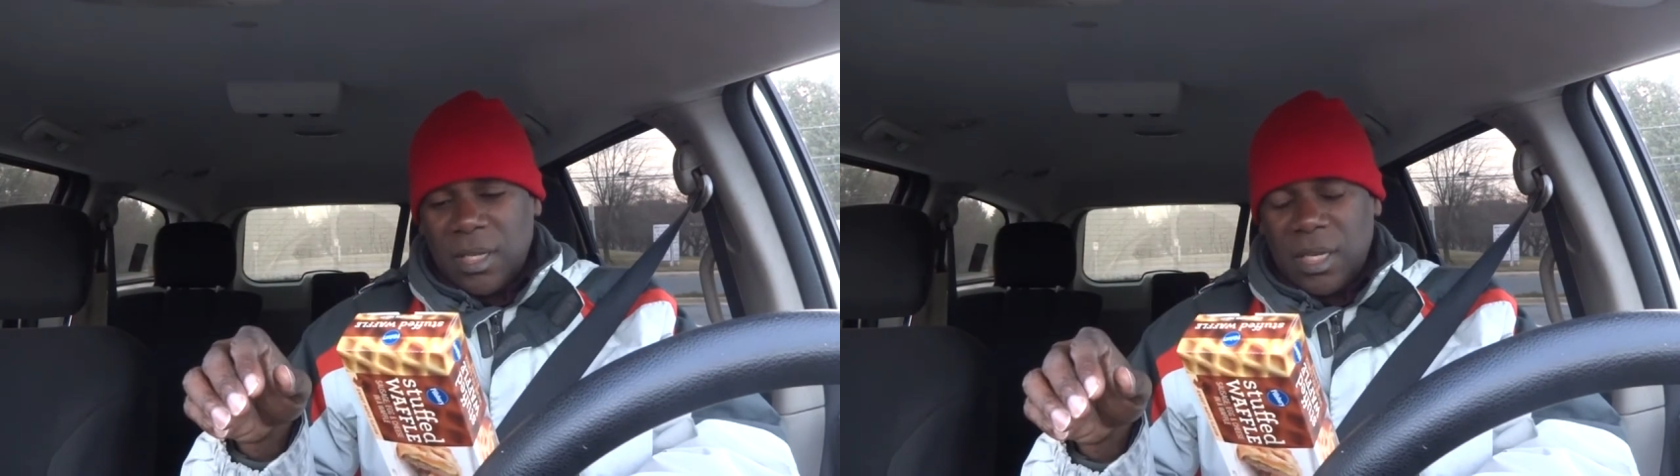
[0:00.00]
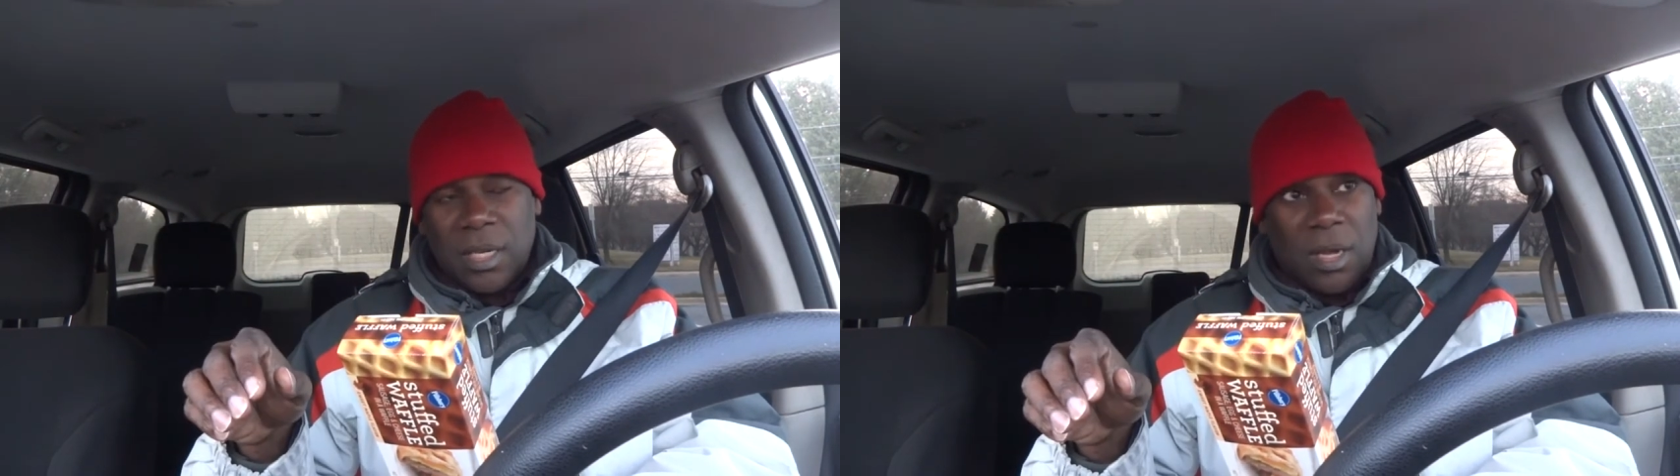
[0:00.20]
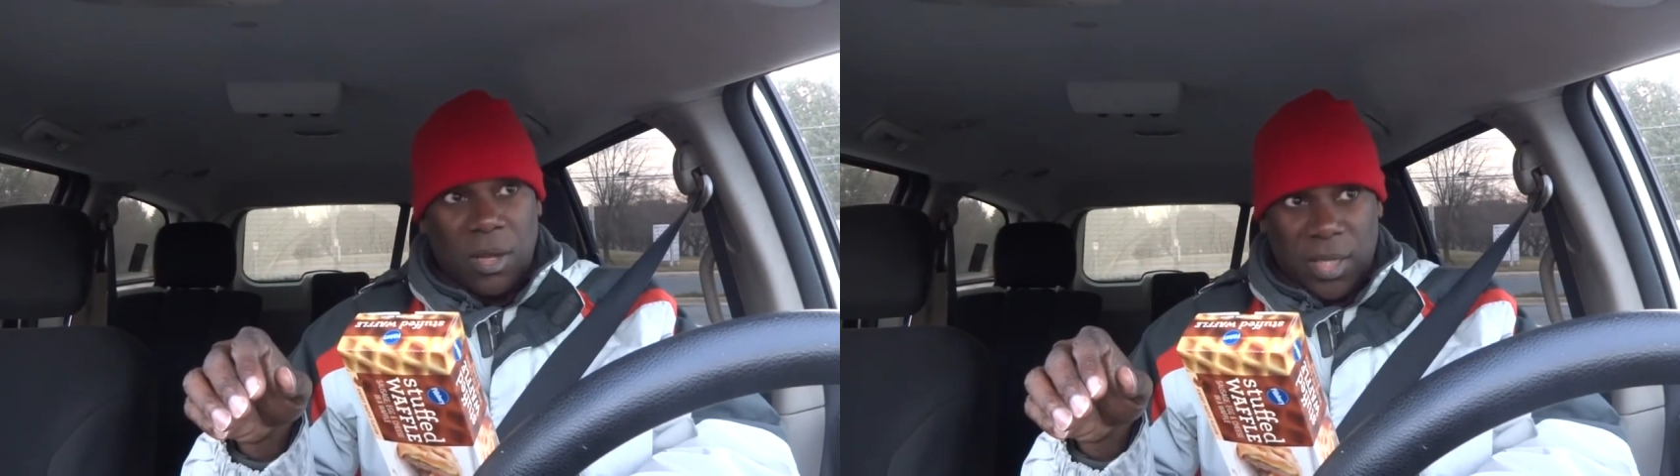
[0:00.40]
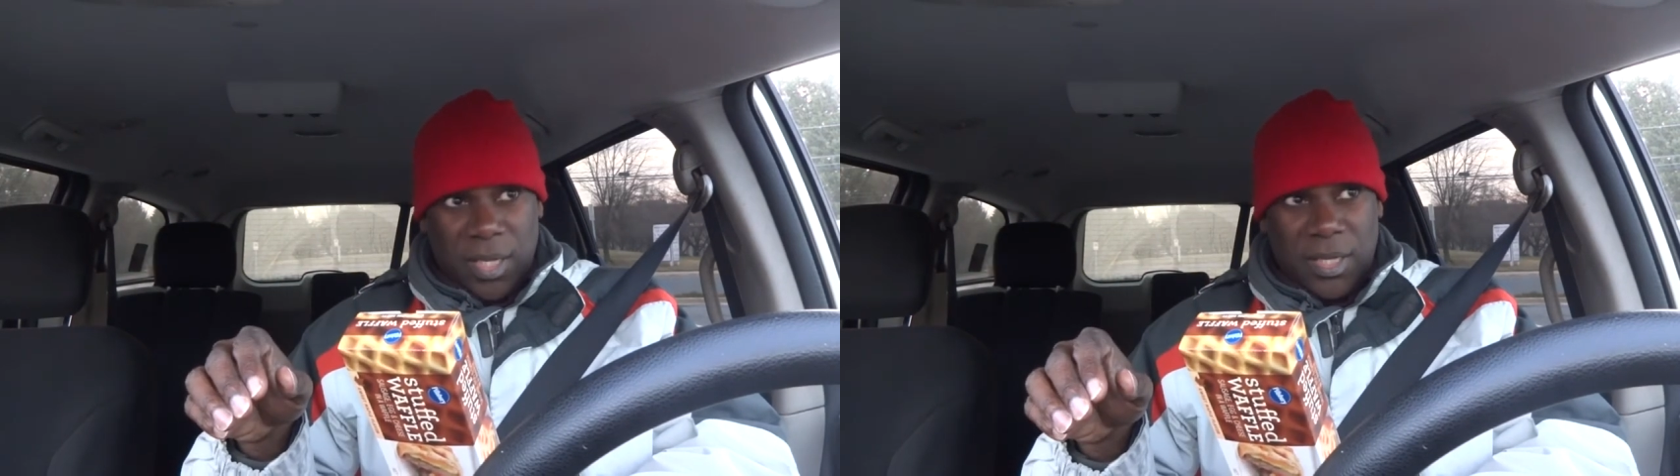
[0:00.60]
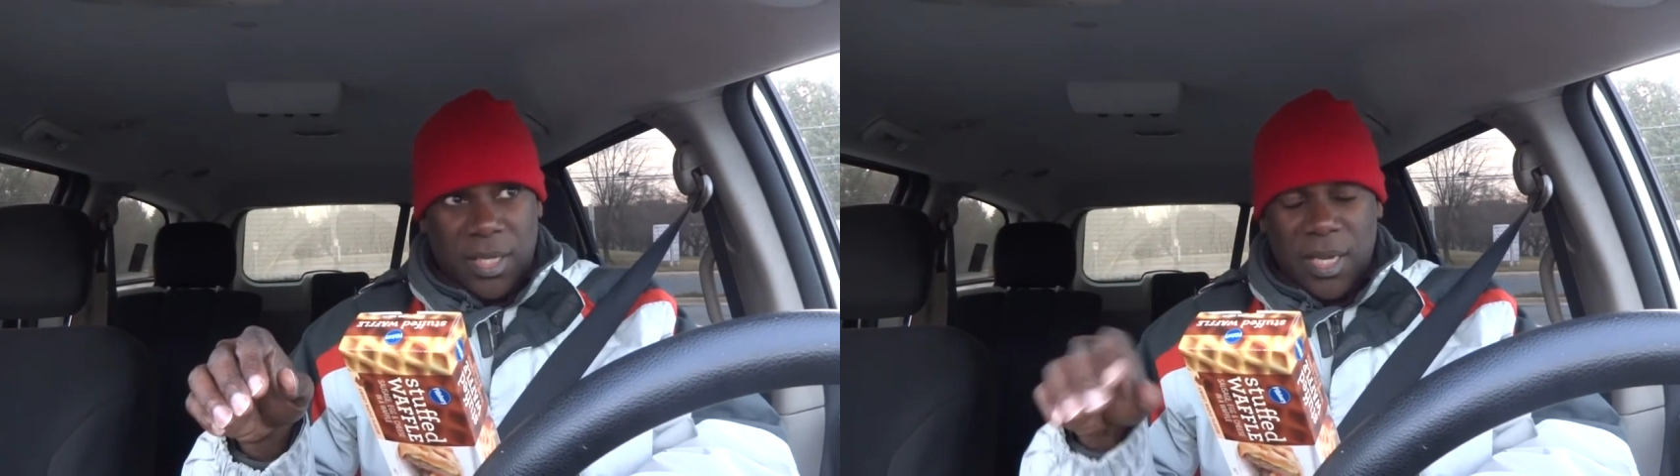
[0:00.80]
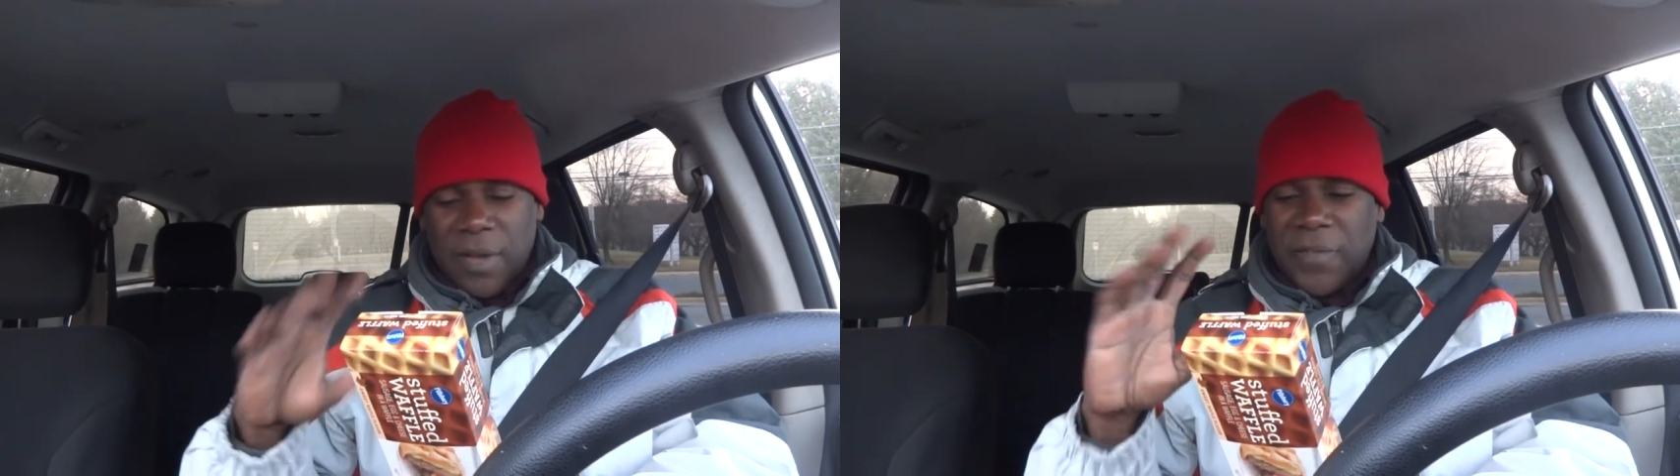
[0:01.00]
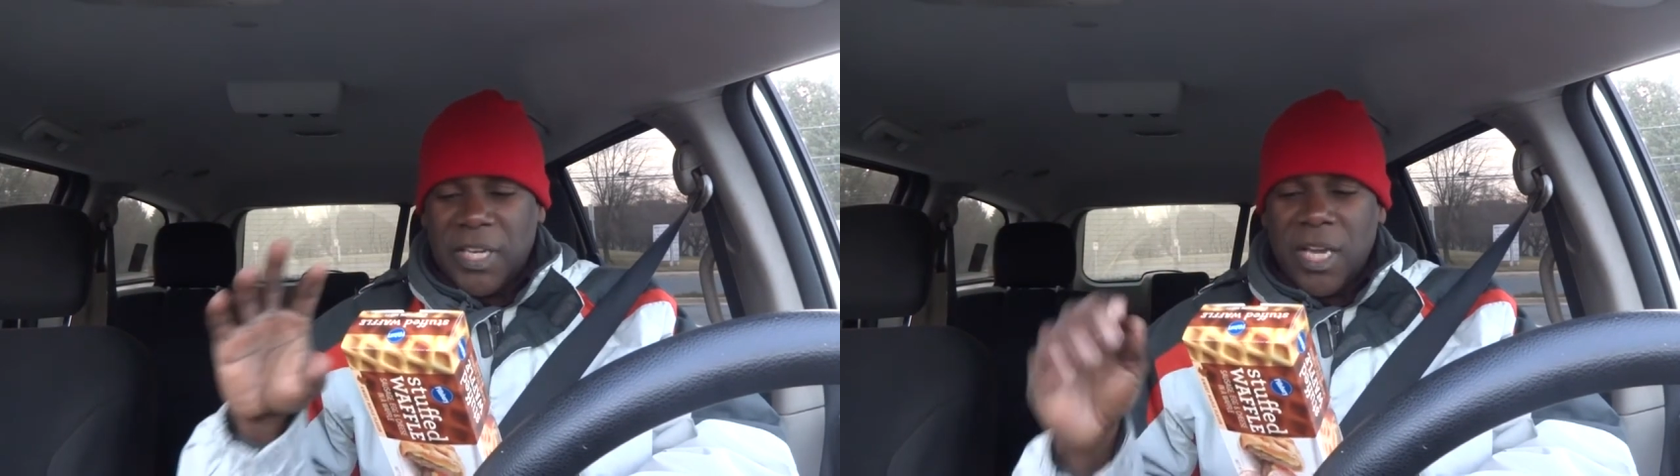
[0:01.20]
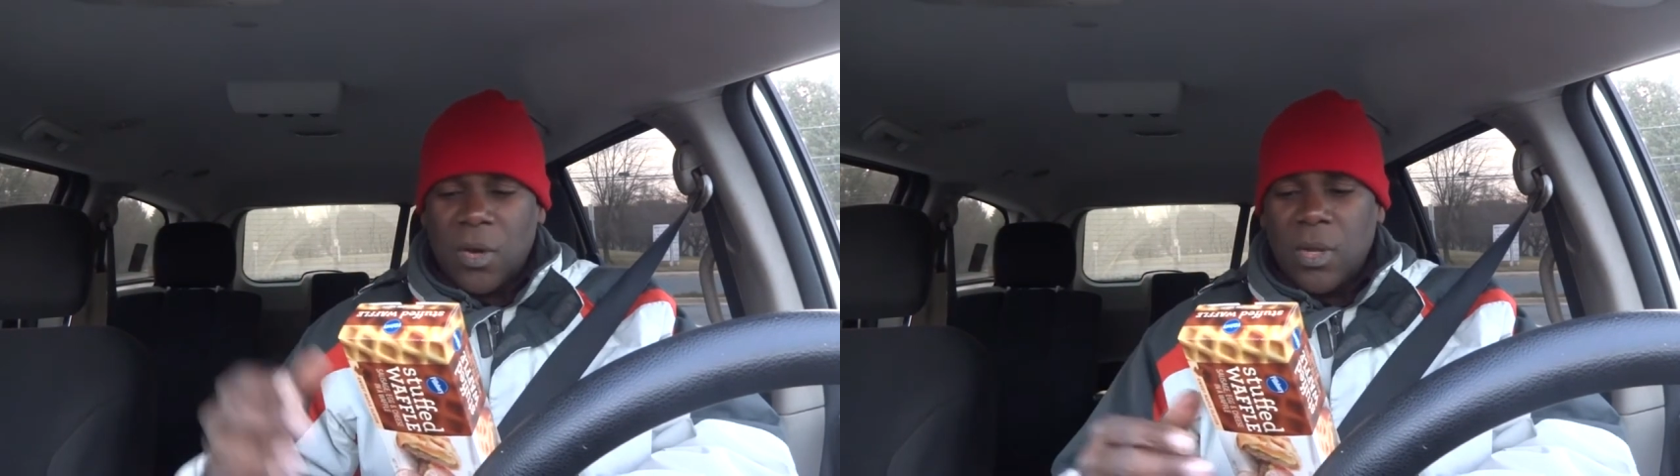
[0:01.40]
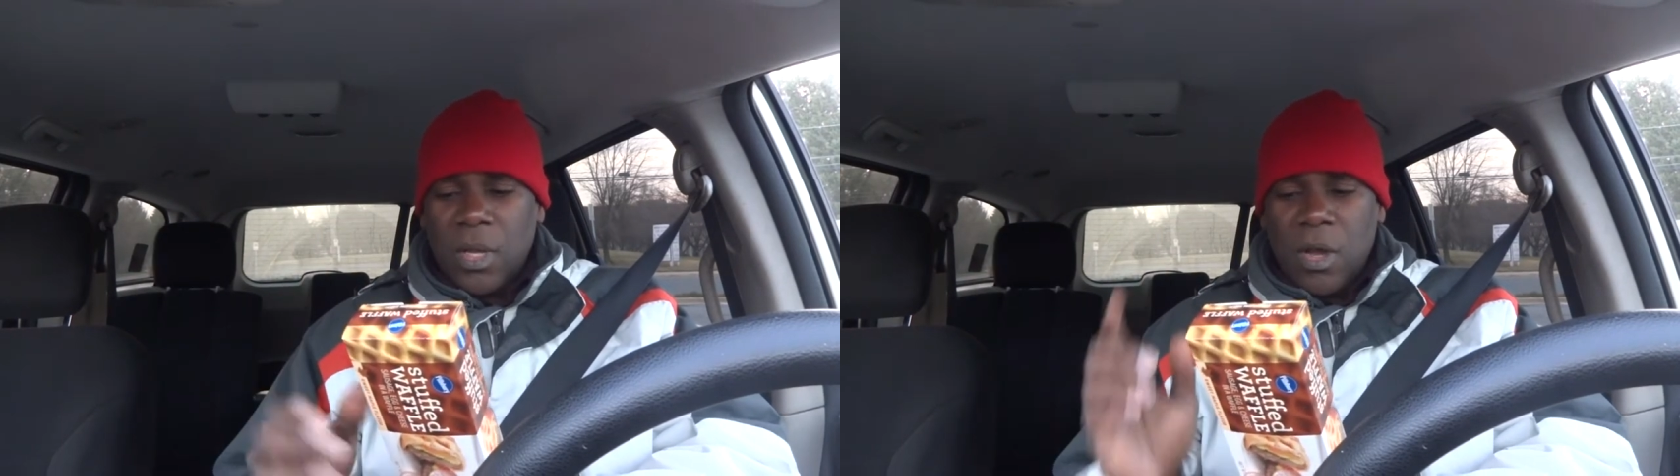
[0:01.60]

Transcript: in the video.